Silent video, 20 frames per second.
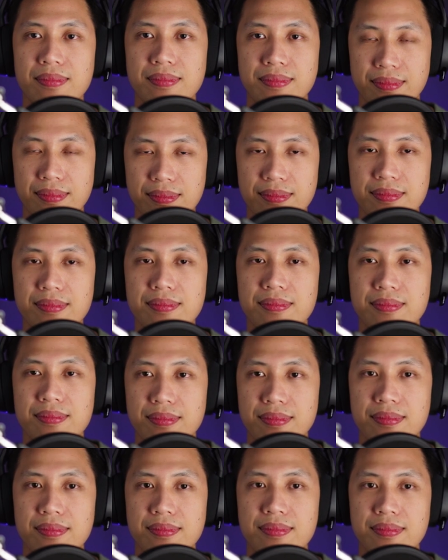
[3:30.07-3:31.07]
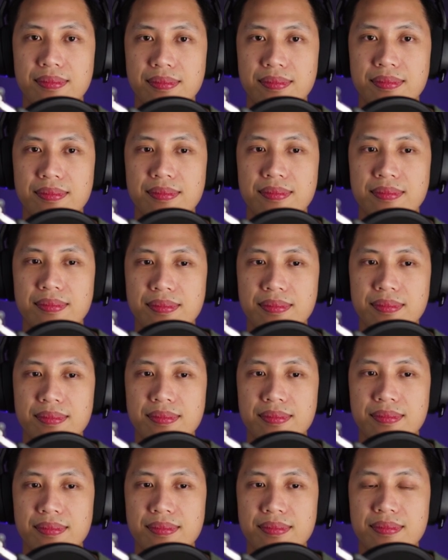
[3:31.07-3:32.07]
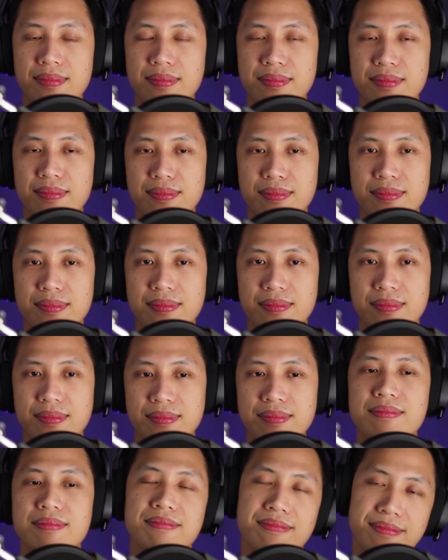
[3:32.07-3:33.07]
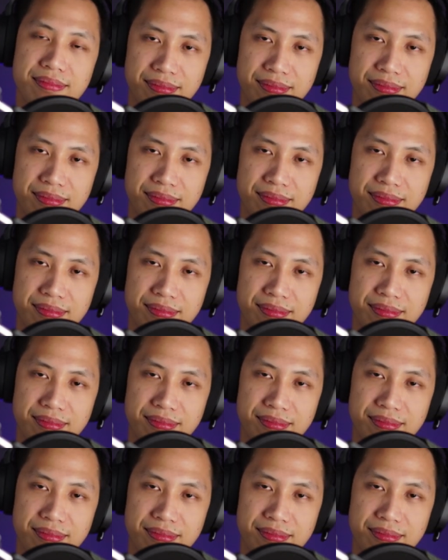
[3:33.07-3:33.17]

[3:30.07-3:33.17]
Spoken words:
(silent)